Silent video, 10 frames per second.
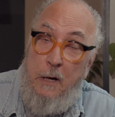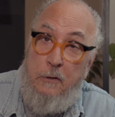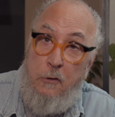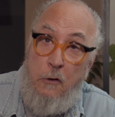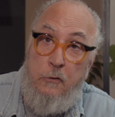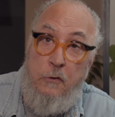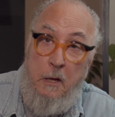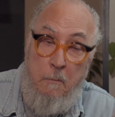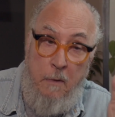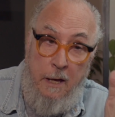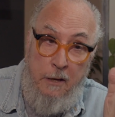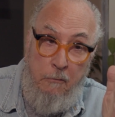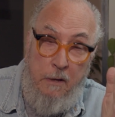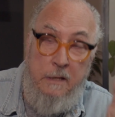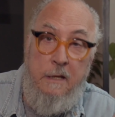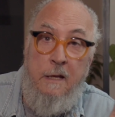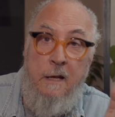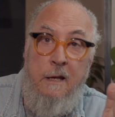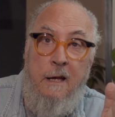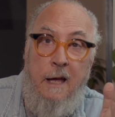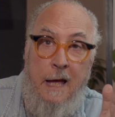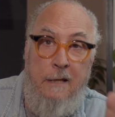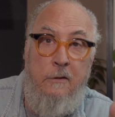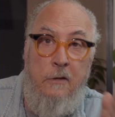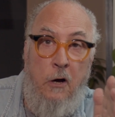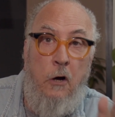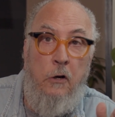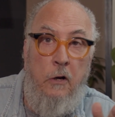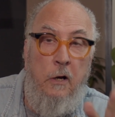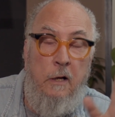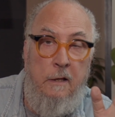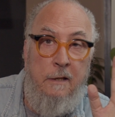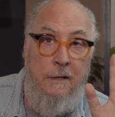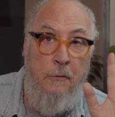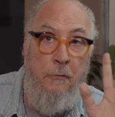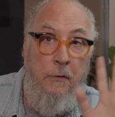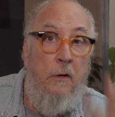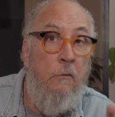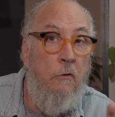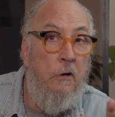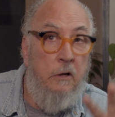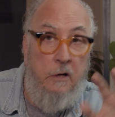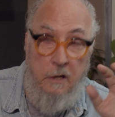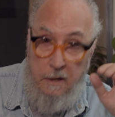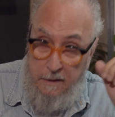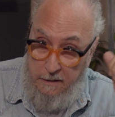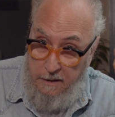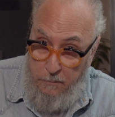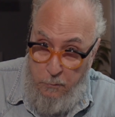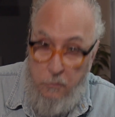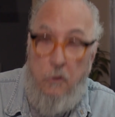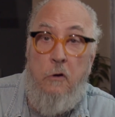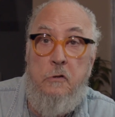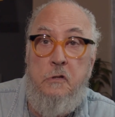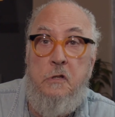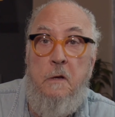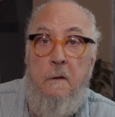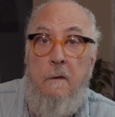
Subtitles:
I talked to them, I already had done the field work in Burgos,